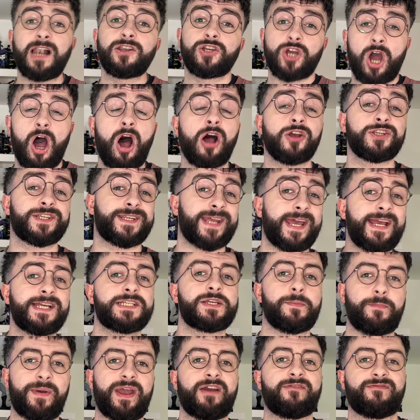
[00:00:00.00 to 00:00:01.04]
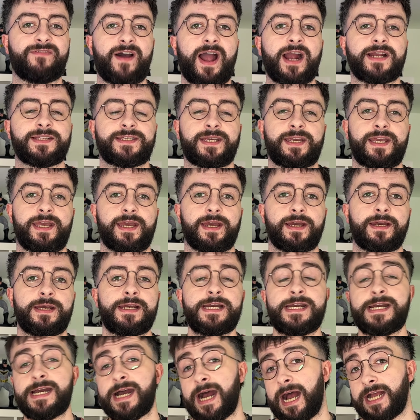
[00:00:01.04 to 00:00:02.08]
cost is a big factor here.
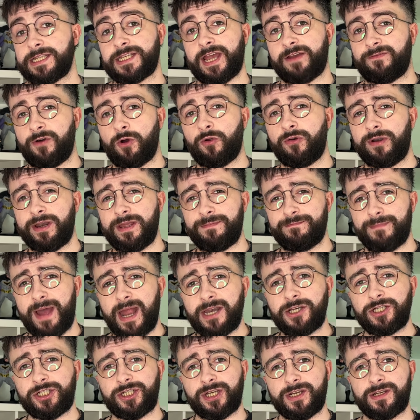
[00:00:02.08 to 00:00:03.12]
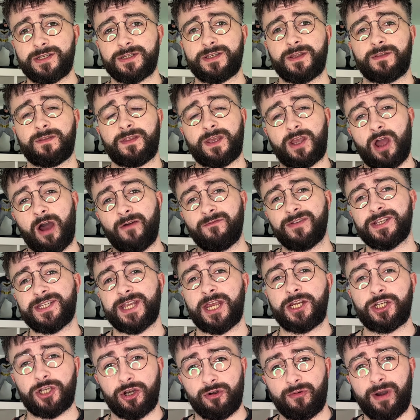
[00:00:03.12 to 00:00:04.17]
As I've already mentioned, the
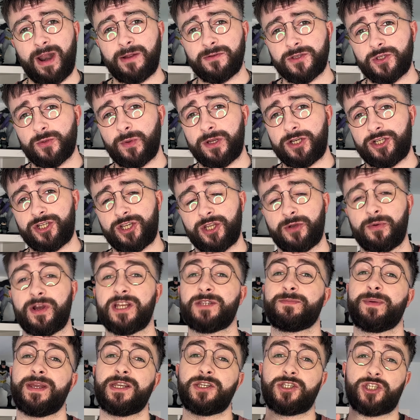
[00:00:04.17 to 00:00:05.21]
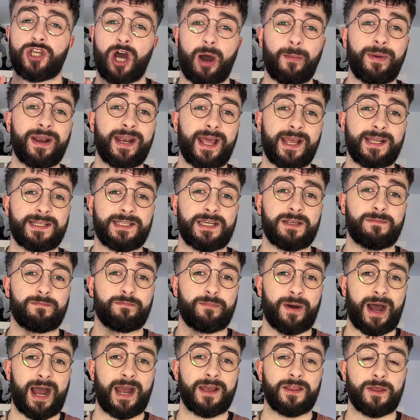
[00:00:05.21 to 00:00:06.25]
conversation around Switch 2 has been dominated
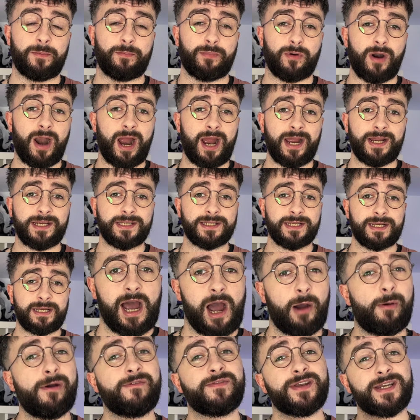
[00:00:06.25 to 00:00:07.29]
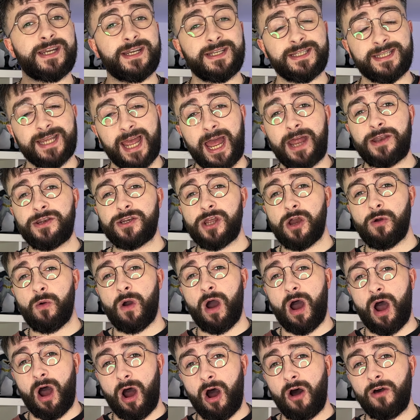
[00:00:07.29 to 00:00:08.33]
by the price. However, Nintendo
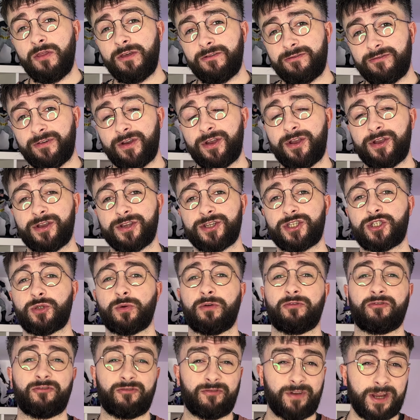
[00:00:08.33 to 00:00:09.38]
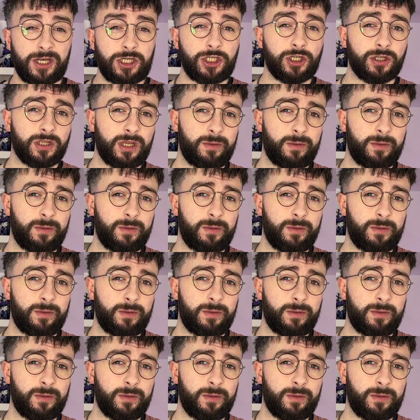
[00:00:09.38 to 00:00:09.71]
are the first to officially